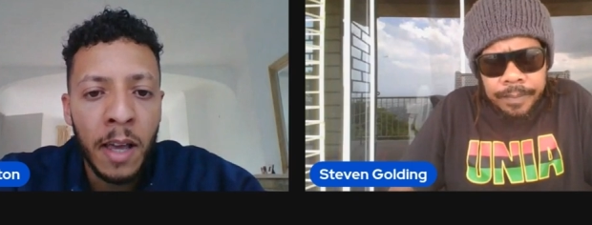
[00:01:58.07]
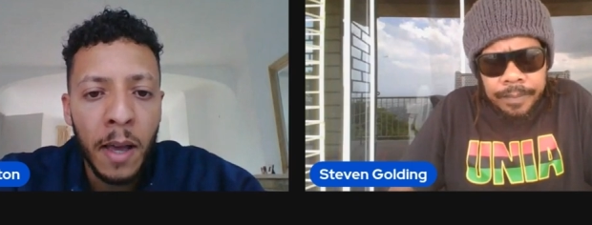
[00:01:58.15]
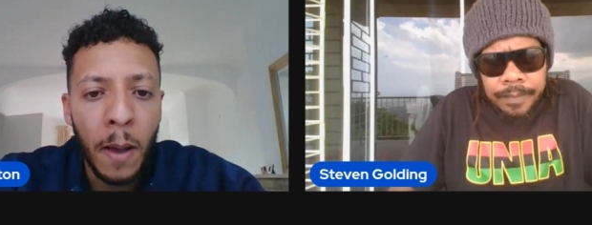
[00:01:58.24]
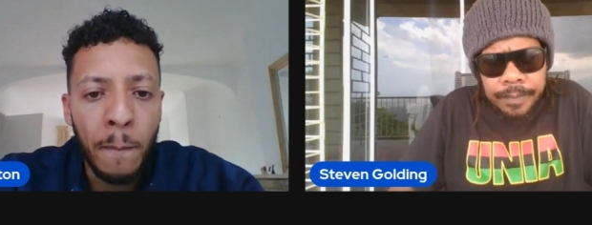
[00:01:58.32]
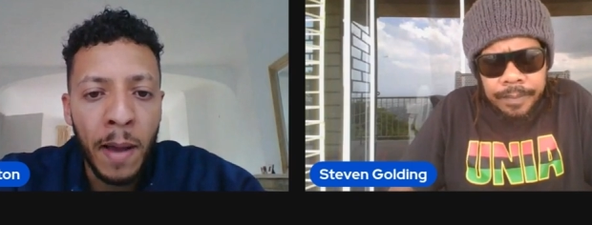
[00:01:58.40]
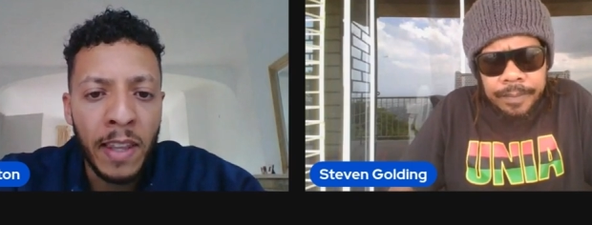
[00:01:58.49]

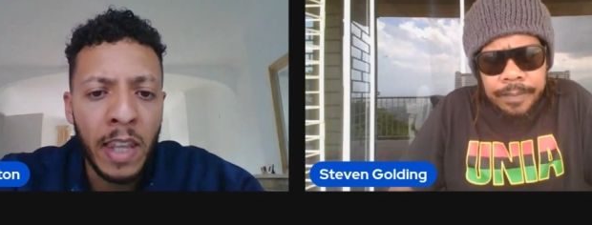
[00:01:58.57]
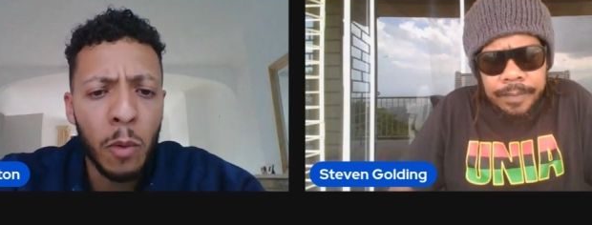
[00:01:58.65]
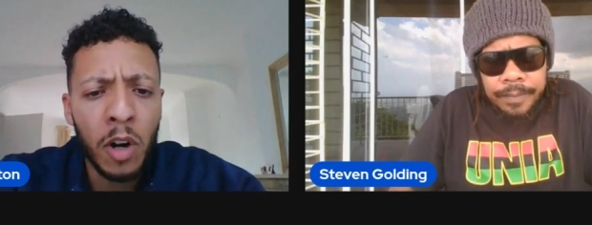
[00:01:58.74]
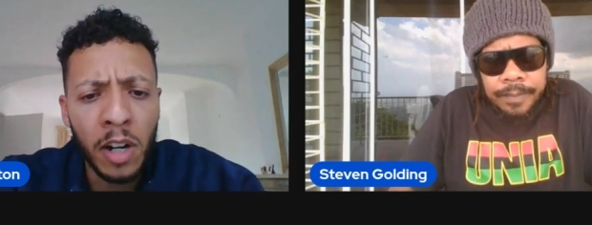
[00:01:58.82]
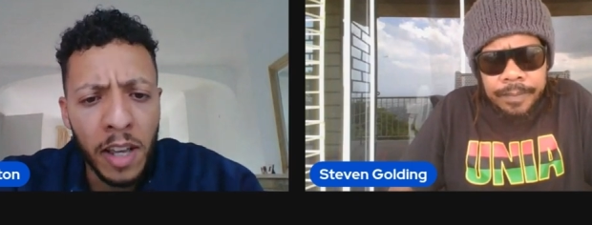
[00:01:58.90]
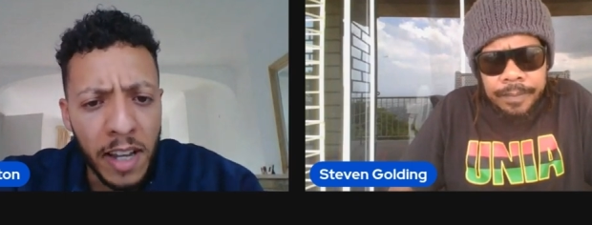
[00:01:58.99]
Speaker 1: Um, and then we're
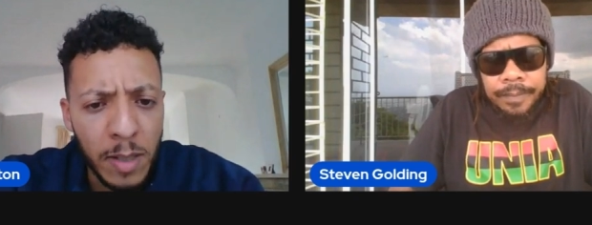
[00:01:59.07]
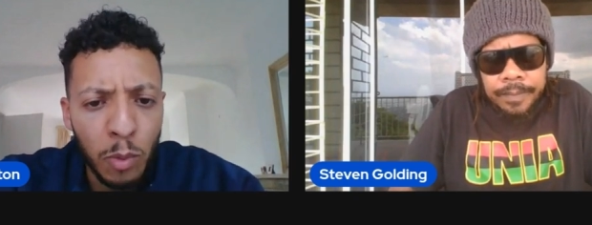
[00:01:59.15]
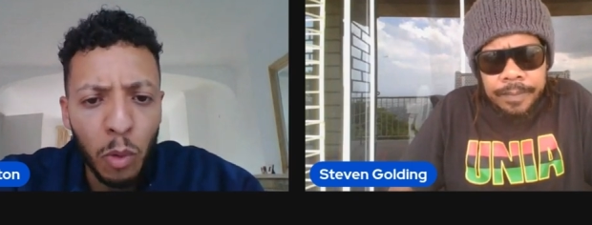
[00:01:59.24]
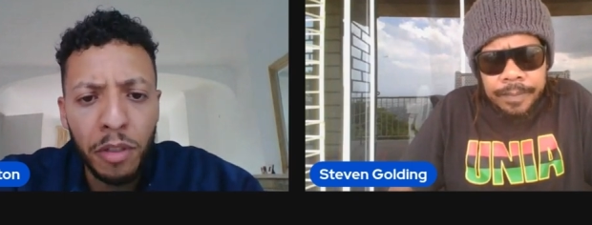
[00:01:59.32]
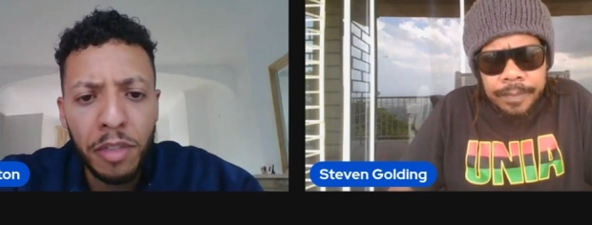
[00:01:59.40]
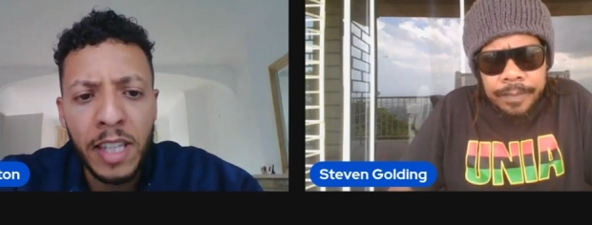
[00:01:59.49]
going to
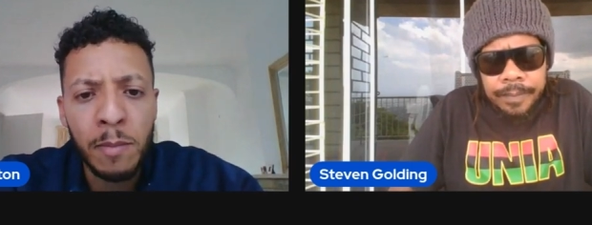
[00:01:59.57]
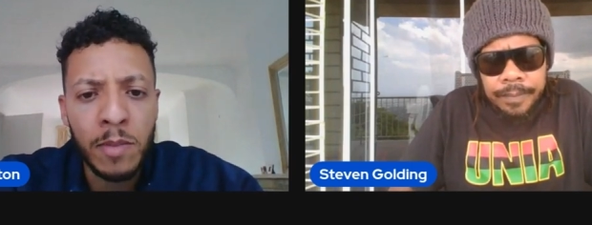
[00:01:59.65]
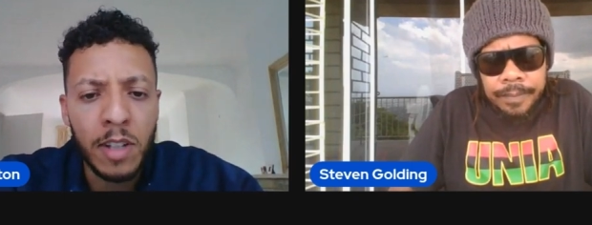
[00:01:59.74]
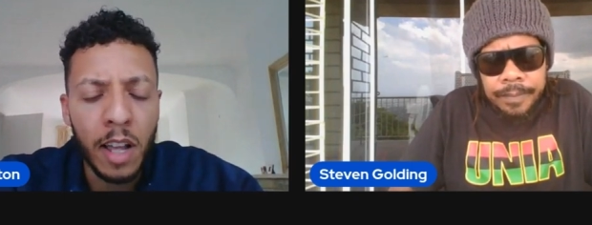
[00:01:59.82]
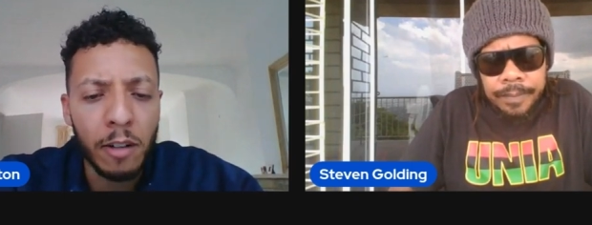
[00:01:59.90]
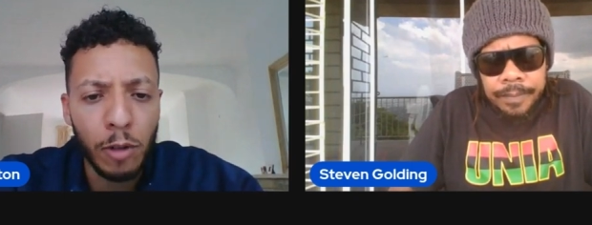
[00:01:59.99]
explore
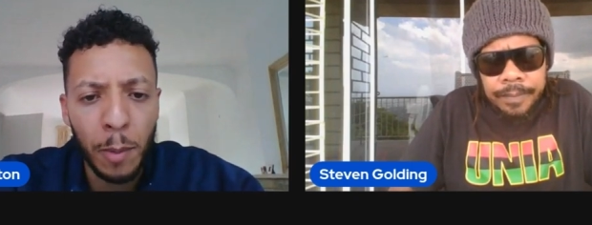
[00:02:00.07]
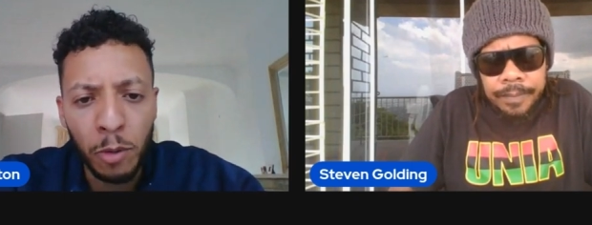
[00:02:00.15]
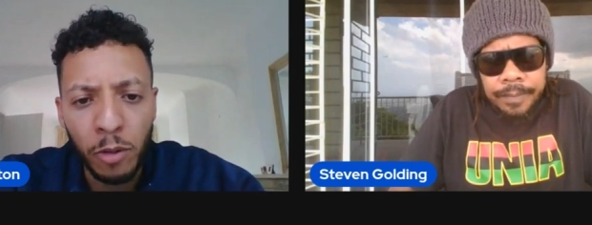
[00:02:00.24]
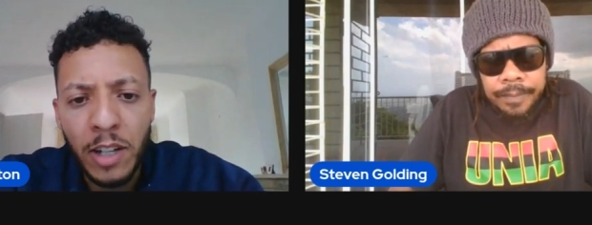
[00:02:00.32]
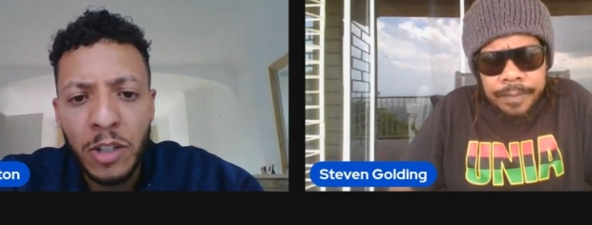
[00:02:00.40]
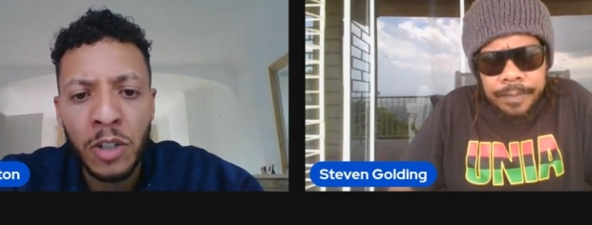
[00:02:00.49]
themes like
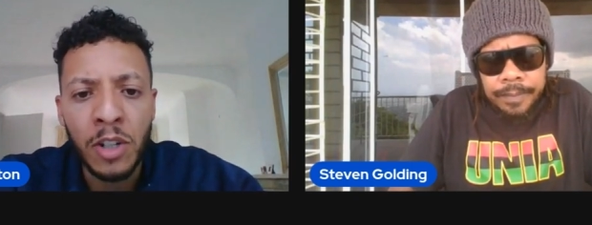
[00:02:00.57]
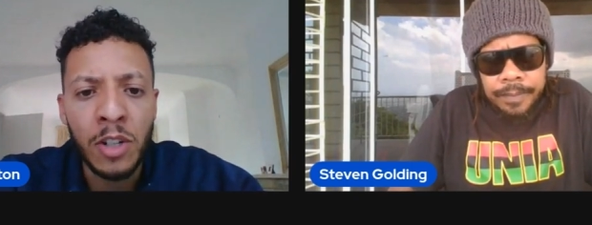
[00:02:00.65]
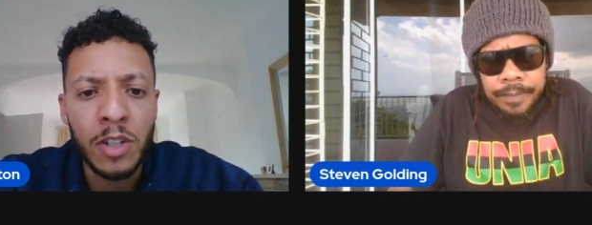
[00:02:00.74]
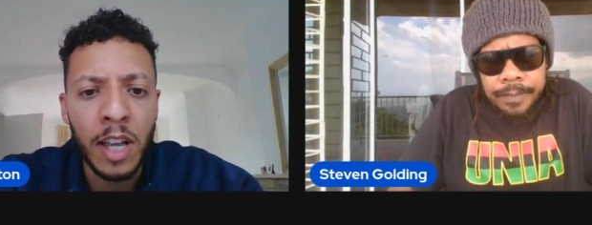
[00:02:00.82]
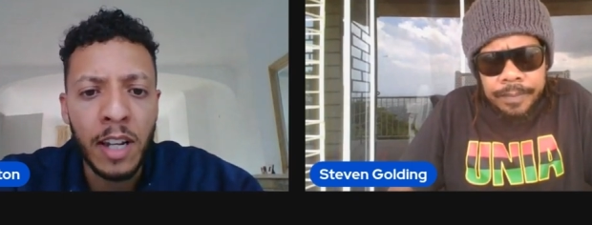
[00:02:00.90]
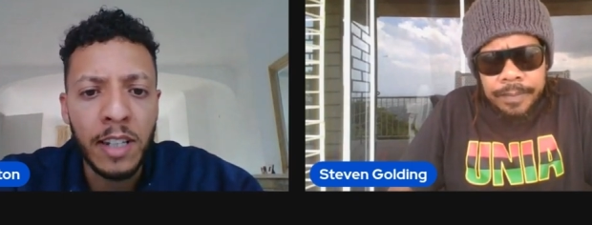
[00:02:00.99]

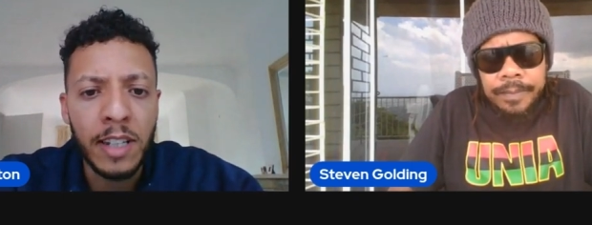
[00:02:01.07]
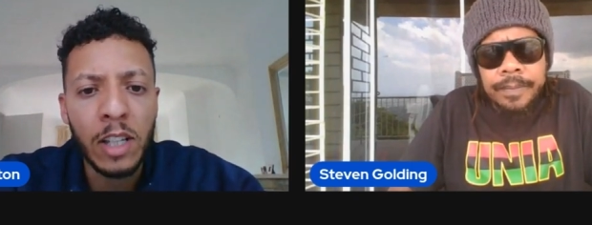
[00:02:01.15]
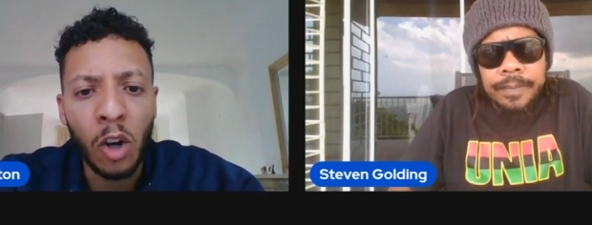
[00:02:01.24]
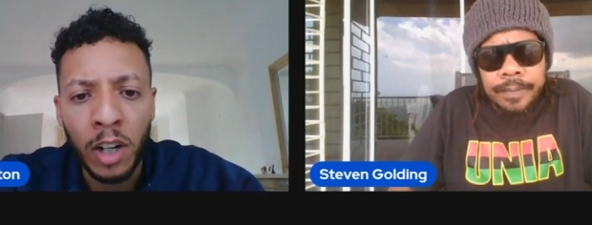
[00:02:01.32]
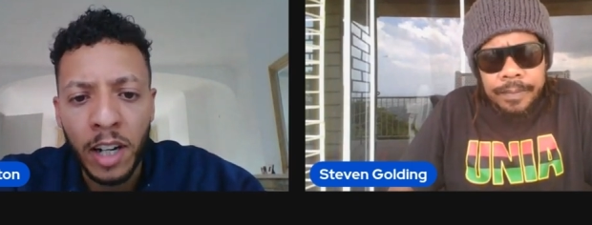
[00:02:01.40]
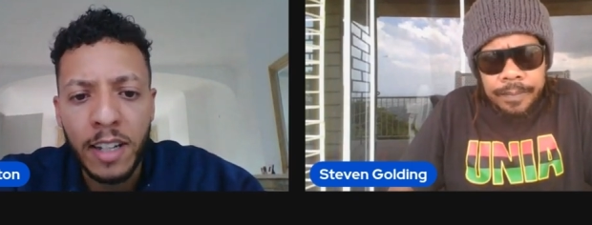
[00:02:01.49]
reparations and
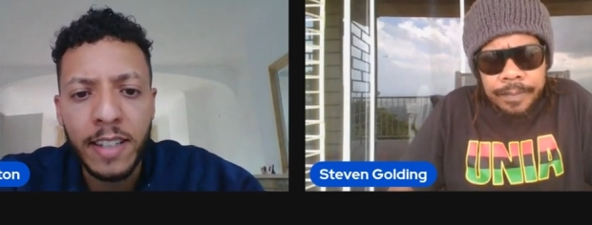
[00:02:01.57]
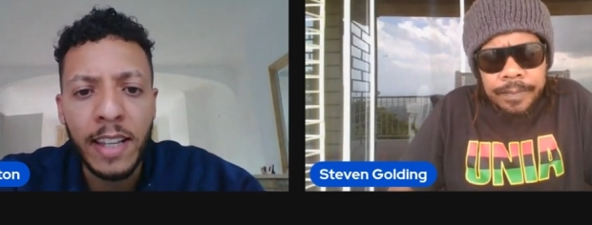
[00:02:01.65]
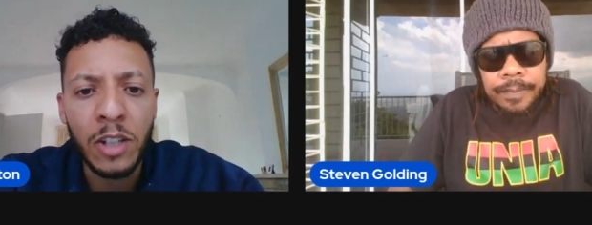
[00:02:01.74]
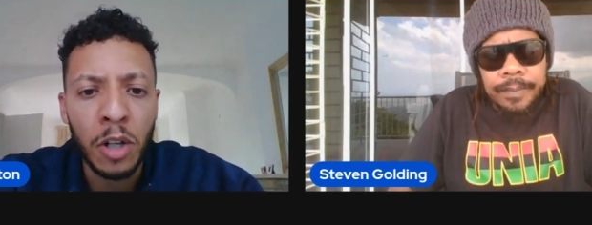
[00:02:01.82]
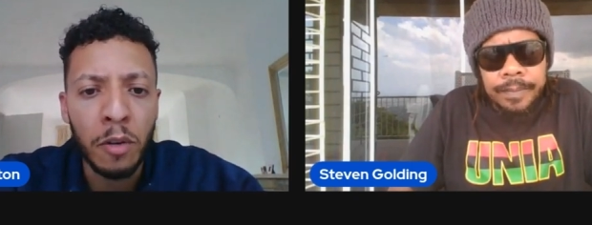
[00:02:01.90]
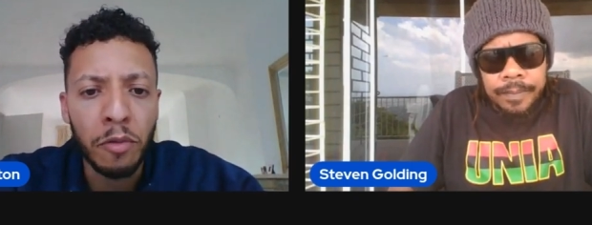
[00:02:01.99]

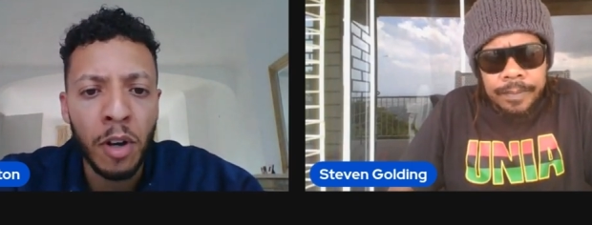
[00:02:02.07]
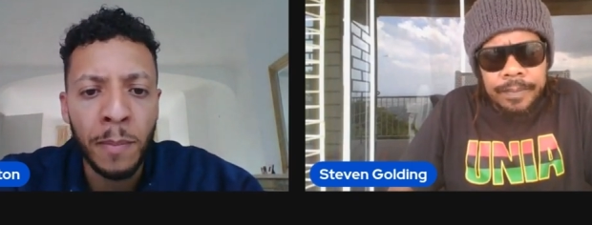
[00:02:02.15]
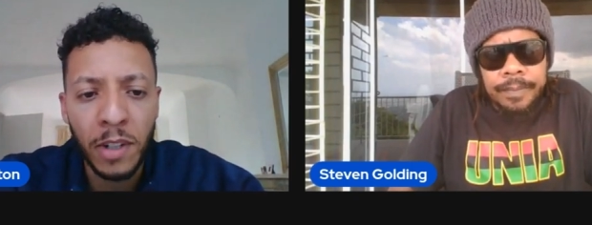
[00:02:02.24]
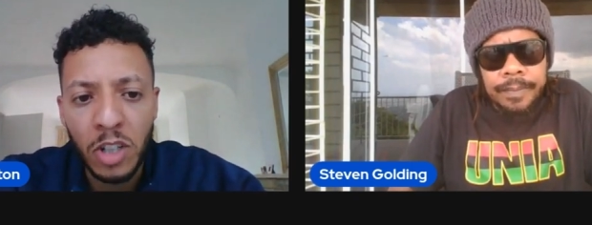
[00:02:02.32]
decolonization from the